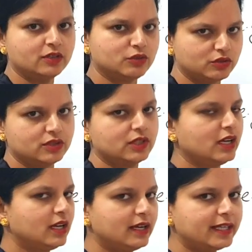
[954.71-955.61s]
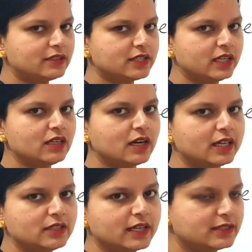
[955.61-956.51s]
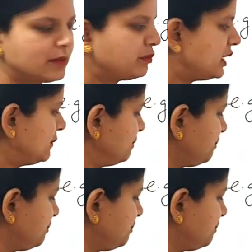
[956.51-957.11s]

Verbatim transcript: good. Let's take another example.